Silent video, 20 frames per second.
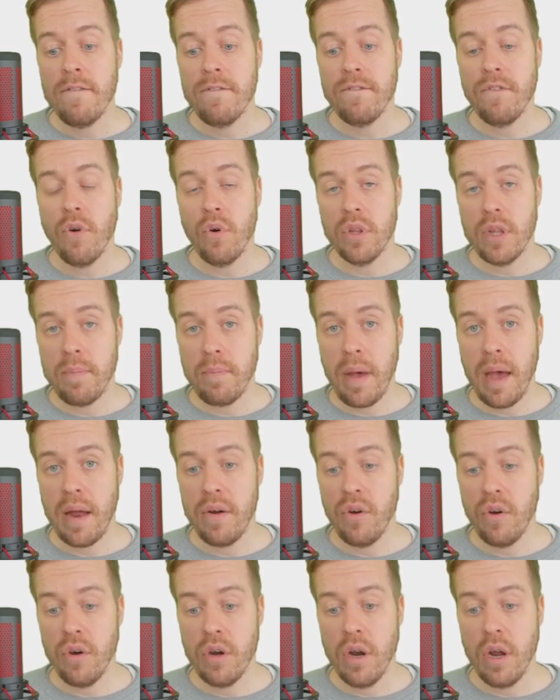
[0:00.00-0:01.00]
for the
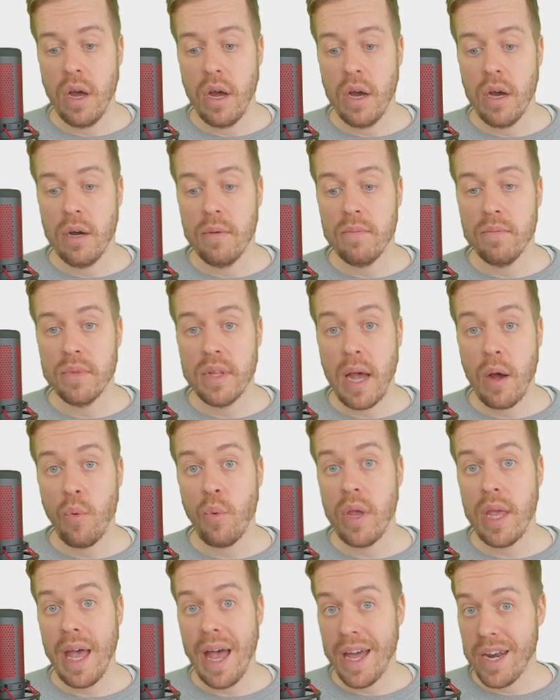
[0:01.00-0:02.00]
pattern um, that
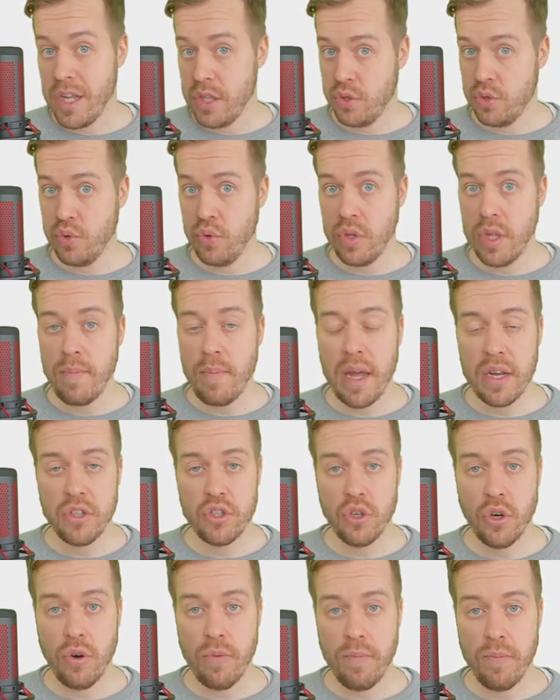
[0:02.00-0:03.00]
we added to the
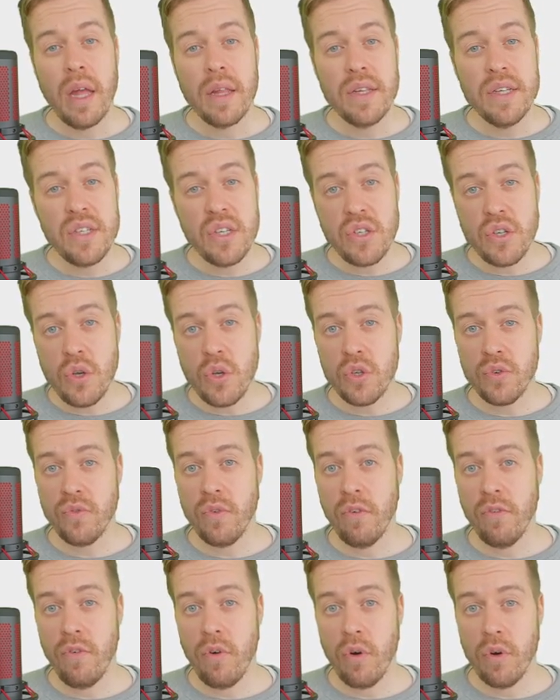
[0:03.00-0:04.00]
matcher. This is
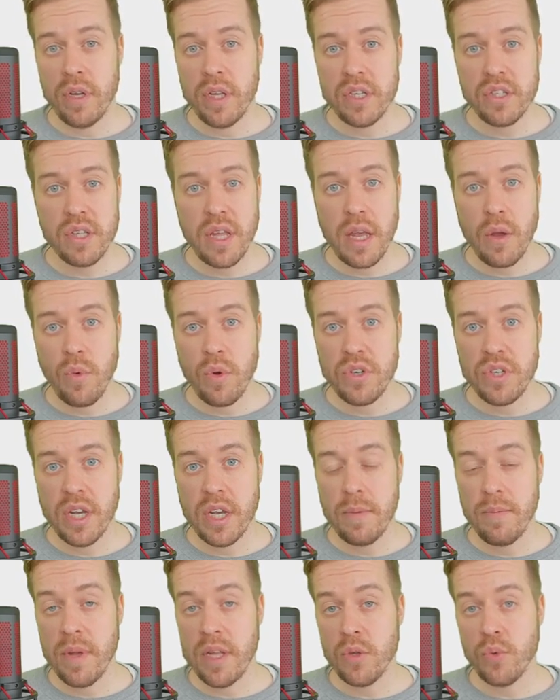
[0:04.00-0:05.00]
useful for
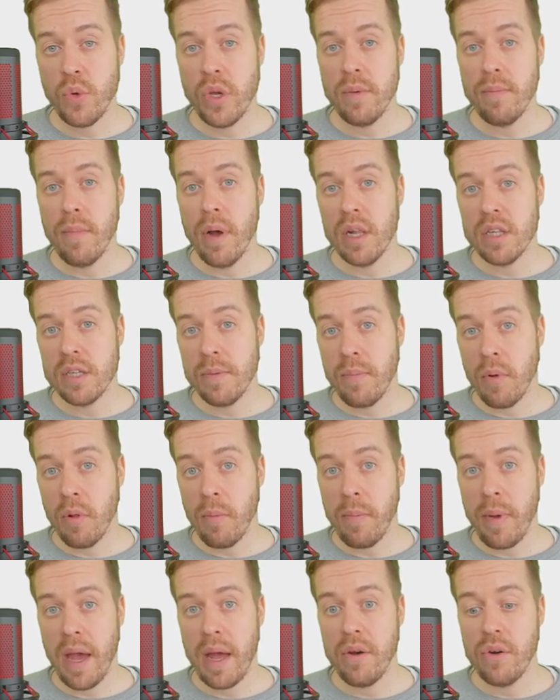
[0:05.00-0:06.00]
distinguishing between multiple
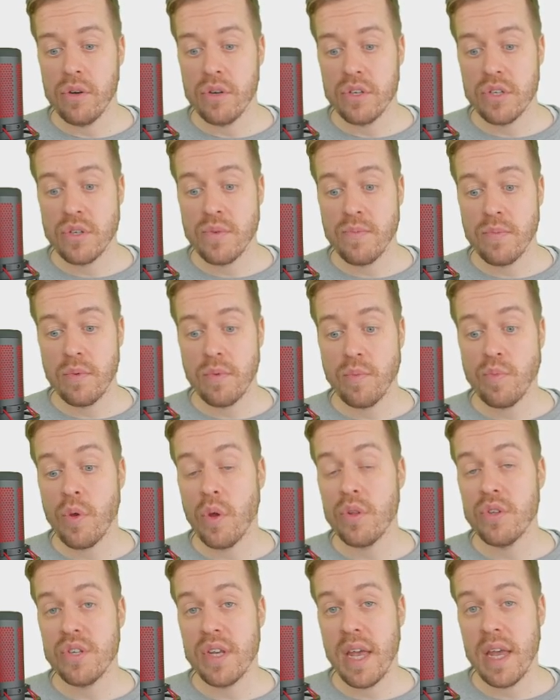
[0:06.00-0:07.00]
patterns
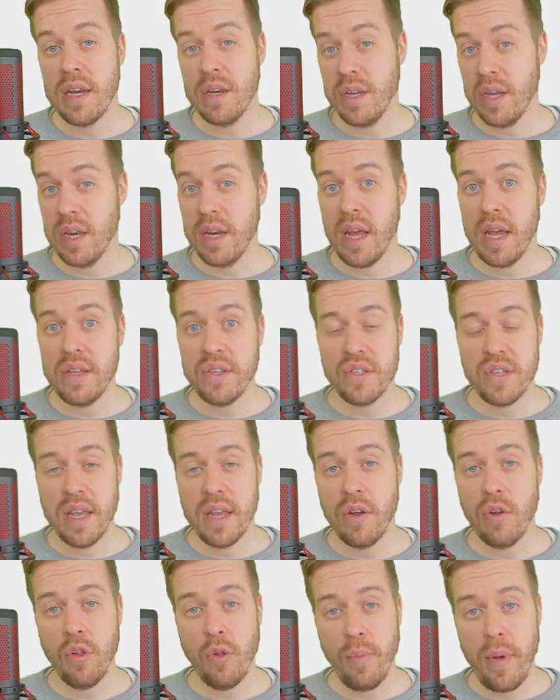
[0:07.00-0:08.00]
contained in a
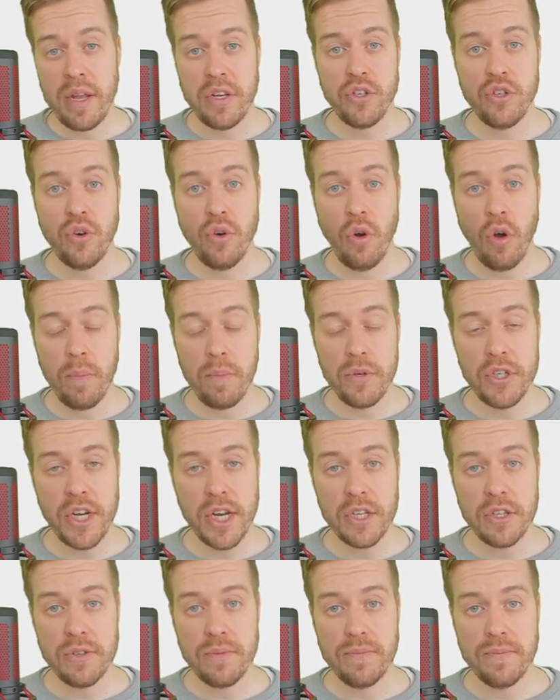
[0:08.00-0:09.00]
single matcher
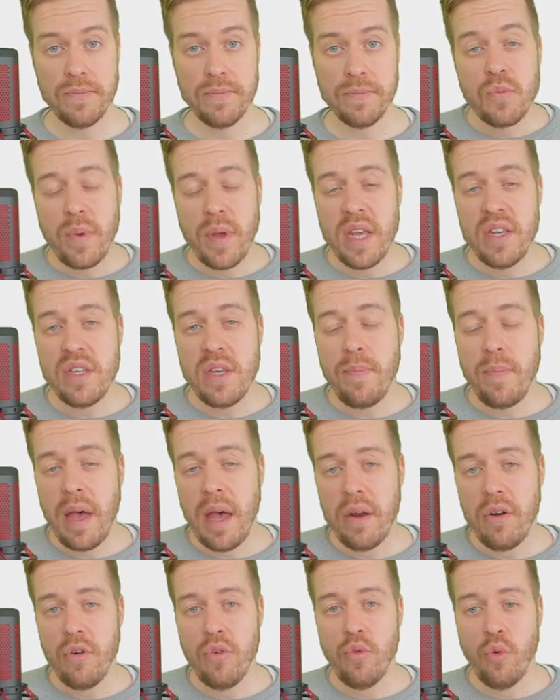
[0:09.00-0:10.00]
object. spaCy
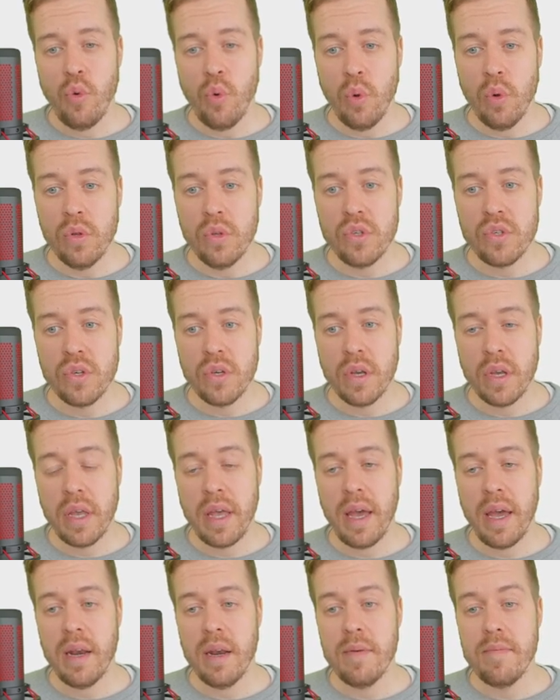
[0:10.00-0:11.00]
pattern rules
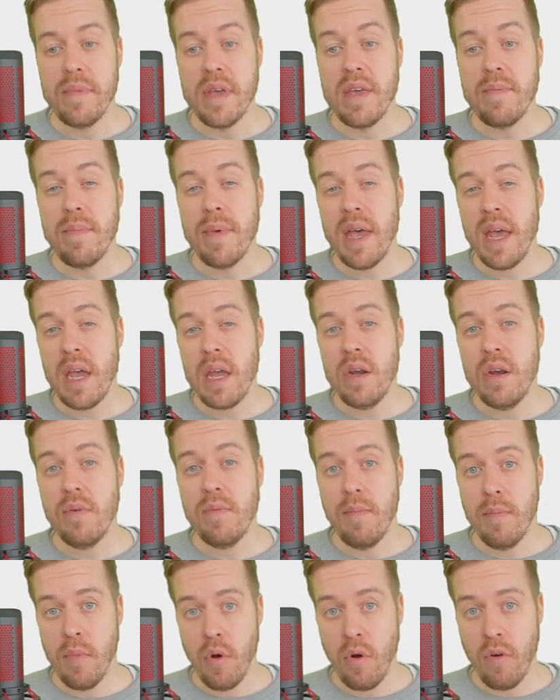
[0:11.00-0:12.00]
can be made
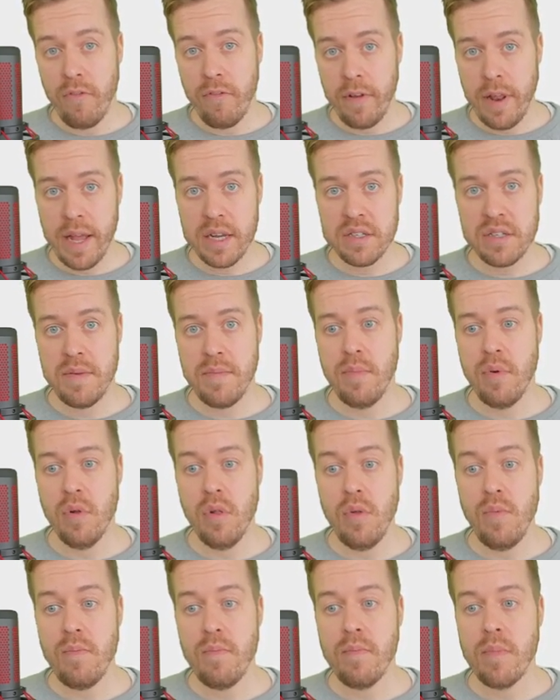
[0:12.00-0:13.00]
more
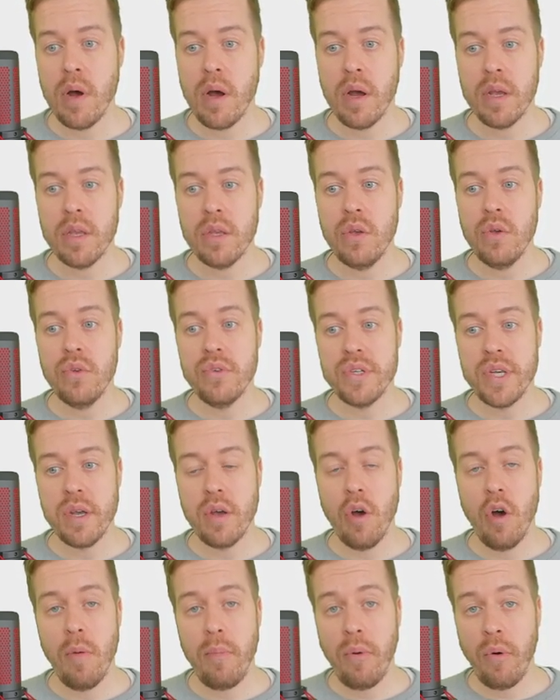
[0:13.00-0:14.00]
flexible by using
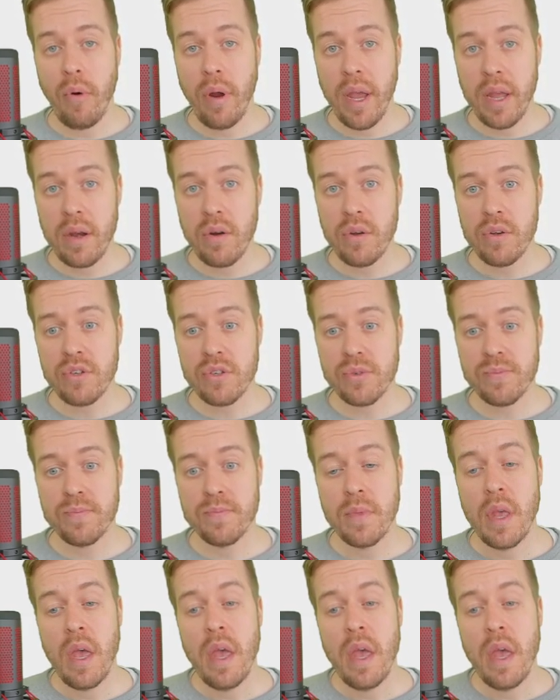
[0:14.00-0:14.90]
operators